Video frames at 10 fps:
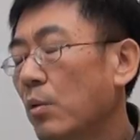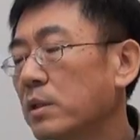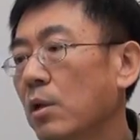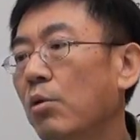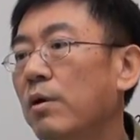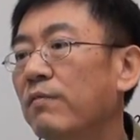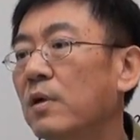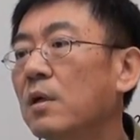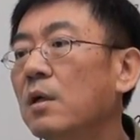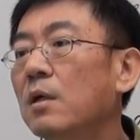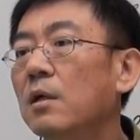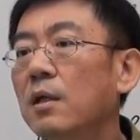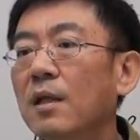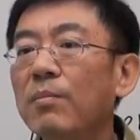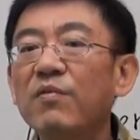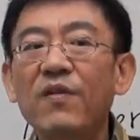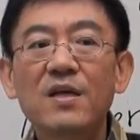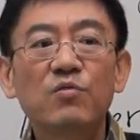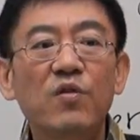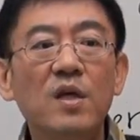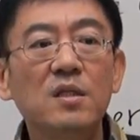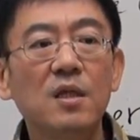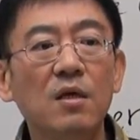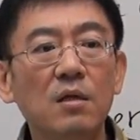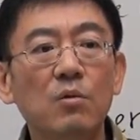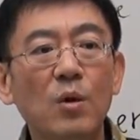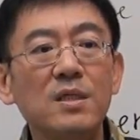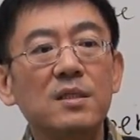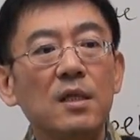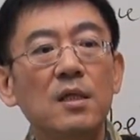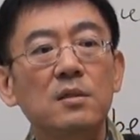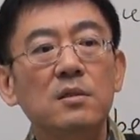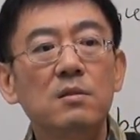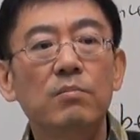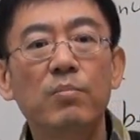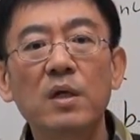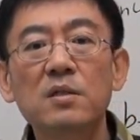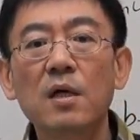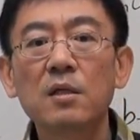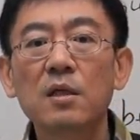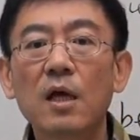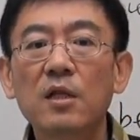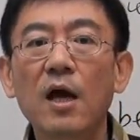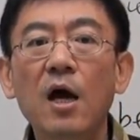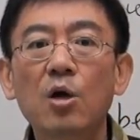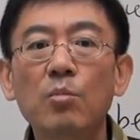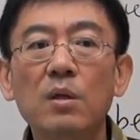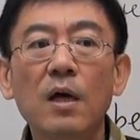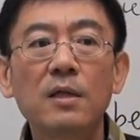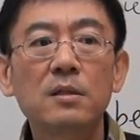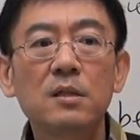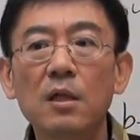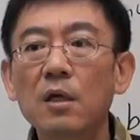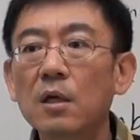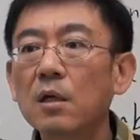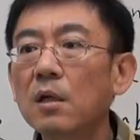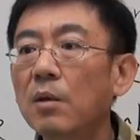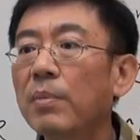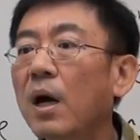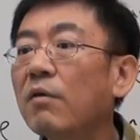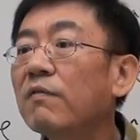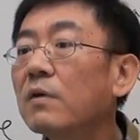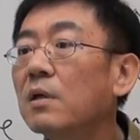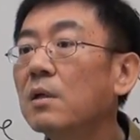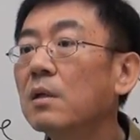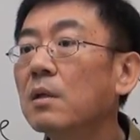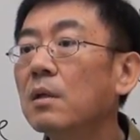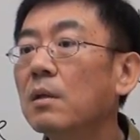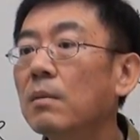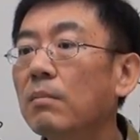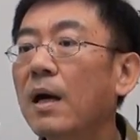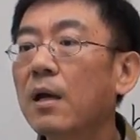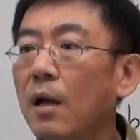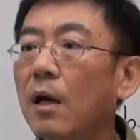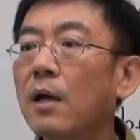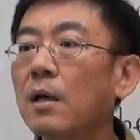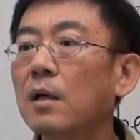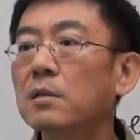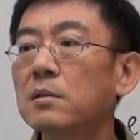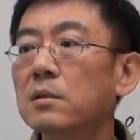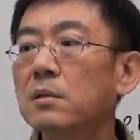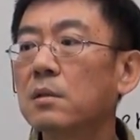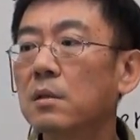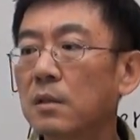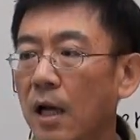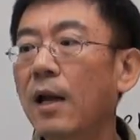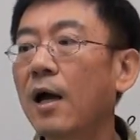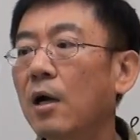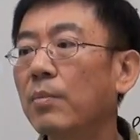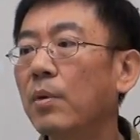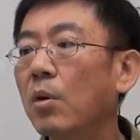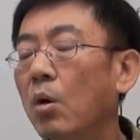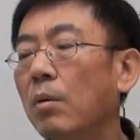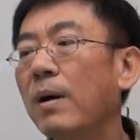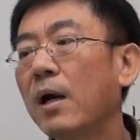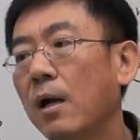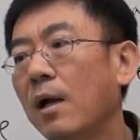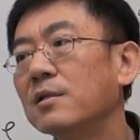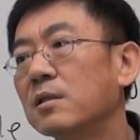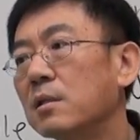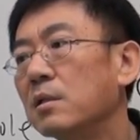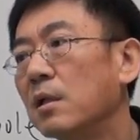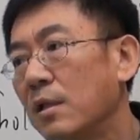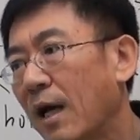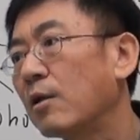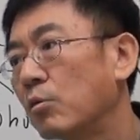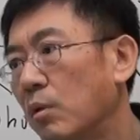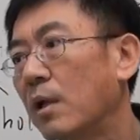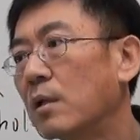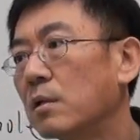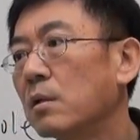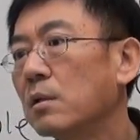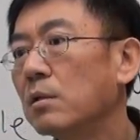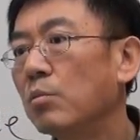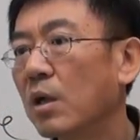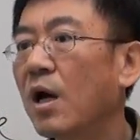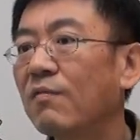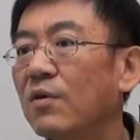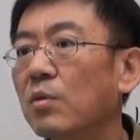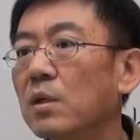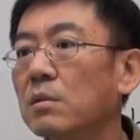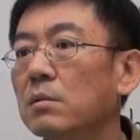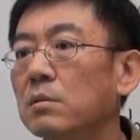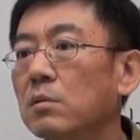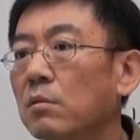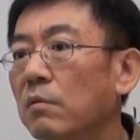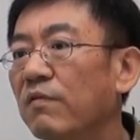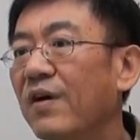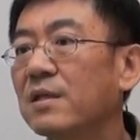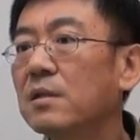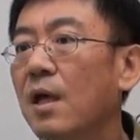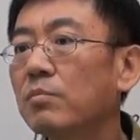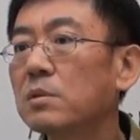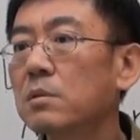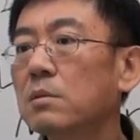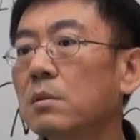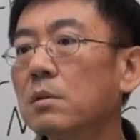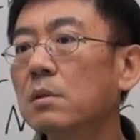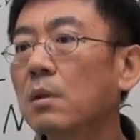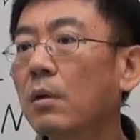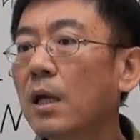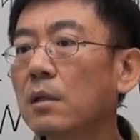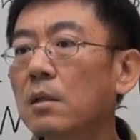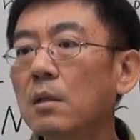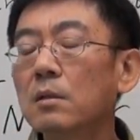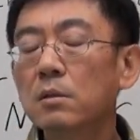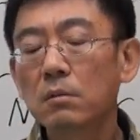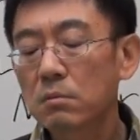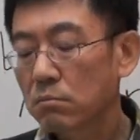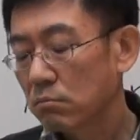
or whatever. And number 5 is very easy. 1 sentence based on the argument I stated here above. My client is not liable, or my client is entitled to get a recovery. So 5 steps. All right. So